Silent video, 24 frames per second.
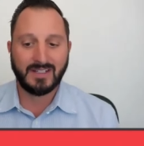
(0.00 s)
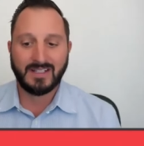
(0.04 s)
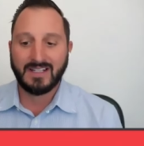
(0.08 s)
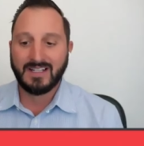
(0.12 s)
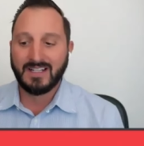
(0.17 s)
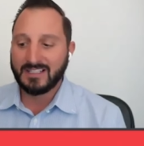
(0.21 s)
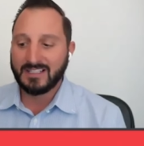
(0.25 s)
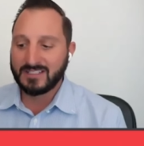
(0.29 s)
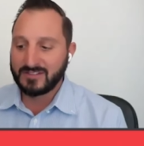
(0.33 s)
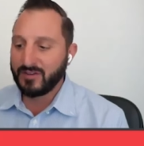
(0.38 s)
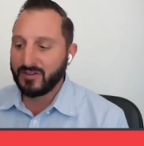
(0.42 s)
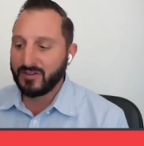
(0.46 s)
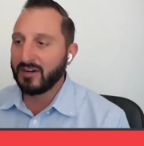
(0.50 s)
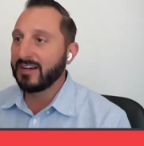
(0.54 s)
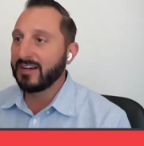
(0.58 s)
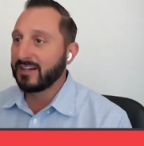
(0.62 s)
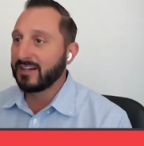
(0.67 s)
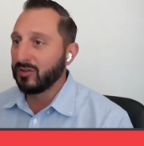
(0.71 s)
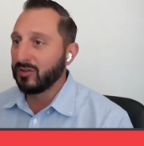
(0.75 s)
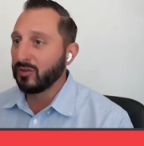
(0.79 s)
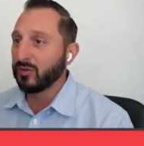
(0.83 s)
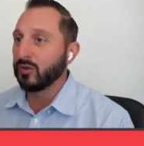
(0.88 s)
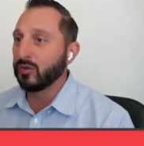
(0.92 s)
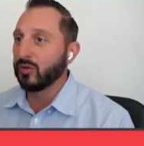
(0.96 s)
It's very
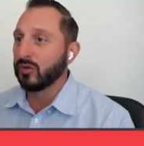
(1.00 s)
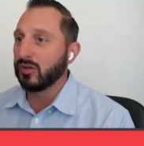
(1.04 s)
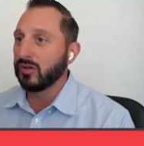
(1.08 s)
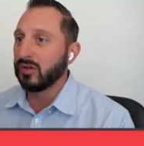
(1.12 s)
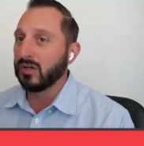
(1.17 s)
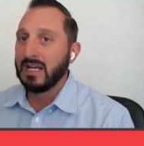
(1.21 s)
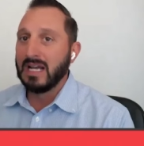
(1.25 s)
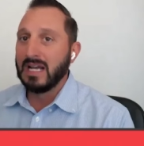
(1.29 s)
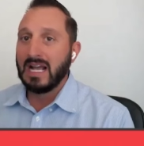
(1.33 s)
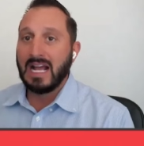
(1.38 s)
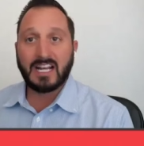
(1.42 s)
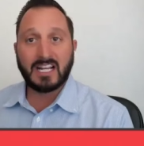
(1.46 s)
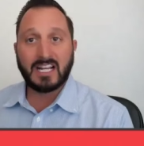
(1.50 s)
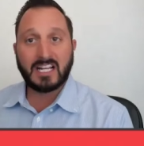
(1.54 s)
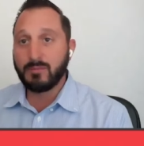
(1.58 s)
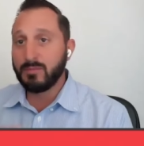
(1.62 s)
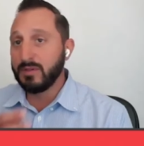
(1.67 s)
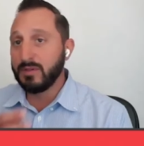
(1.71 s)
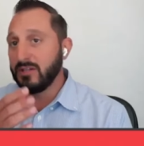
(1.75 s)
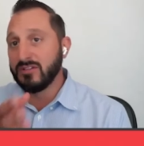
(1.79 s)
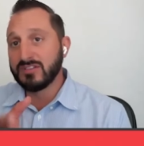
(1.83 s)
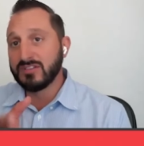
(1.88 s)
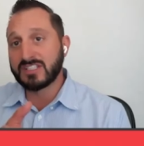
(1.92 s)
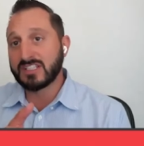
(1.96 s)
cool, and it can
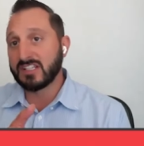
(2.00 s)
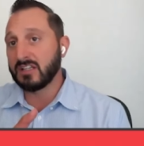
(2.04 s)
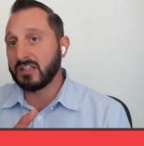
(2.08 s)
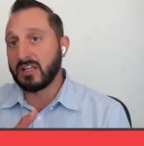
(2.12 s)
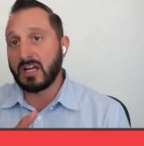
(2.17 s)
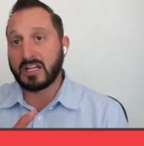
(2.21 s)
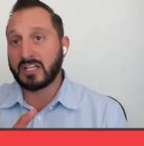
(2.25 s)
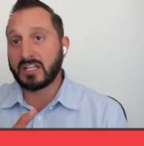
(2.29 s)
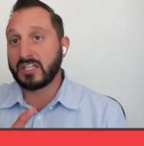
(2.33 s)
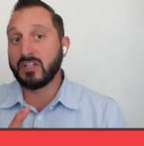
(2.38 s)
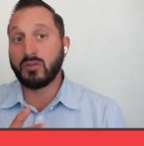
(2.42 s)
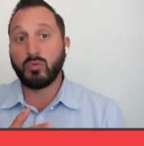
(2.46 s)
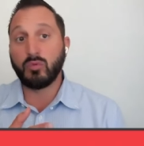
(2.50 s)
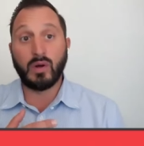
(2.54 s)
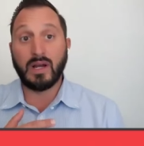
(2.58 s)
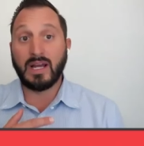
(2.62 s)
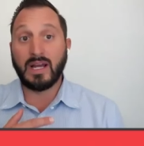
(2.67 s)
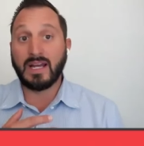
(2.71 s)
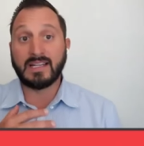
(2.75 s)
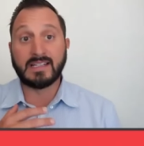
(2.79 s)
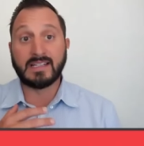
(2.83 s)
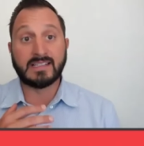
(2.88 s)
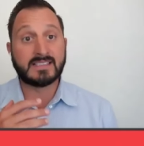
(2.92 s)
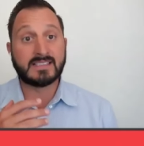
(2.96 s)
be used in a lot of good
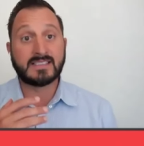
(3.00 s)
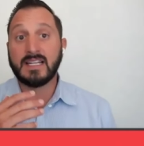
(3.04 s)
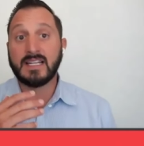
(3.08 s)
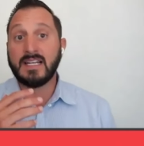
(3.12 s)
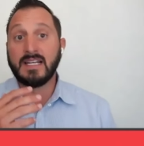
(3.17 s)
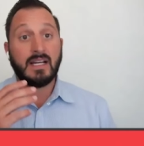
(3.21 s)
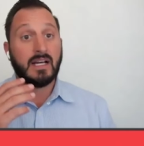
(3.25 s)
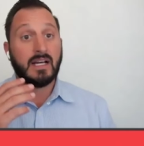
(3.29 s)
ways.